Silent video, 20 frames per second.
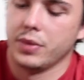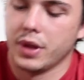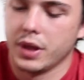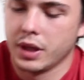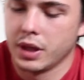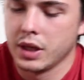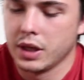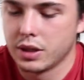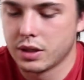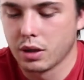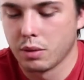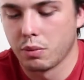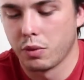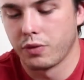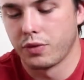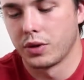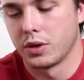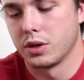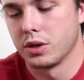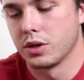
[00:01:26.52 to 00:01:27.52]
These
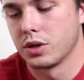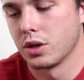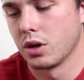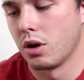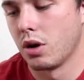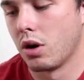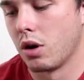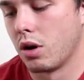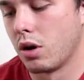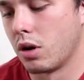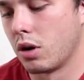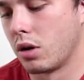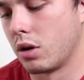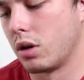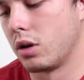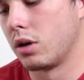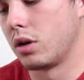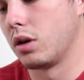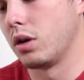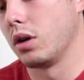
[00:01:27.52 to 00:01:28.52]
subwoofers
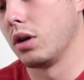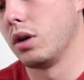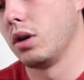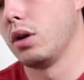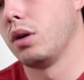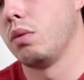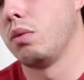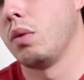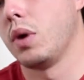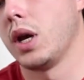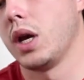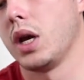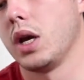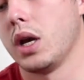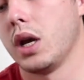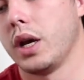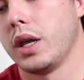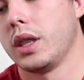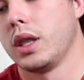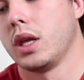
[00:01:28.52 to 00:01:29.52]

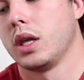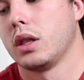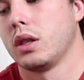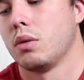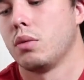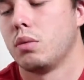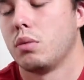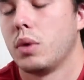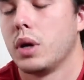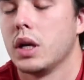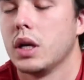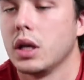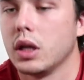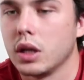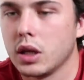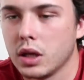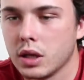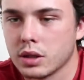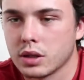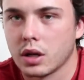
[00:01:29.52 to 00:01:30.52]
I think the
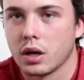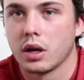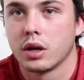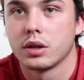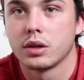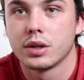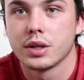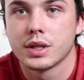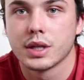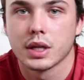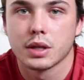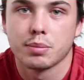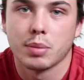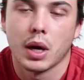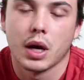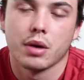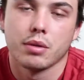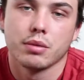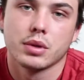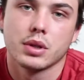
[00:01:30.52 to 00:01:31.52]
weighting is 106
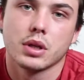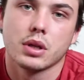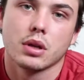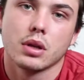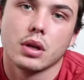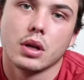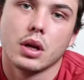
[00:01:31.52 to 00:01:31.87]
pounds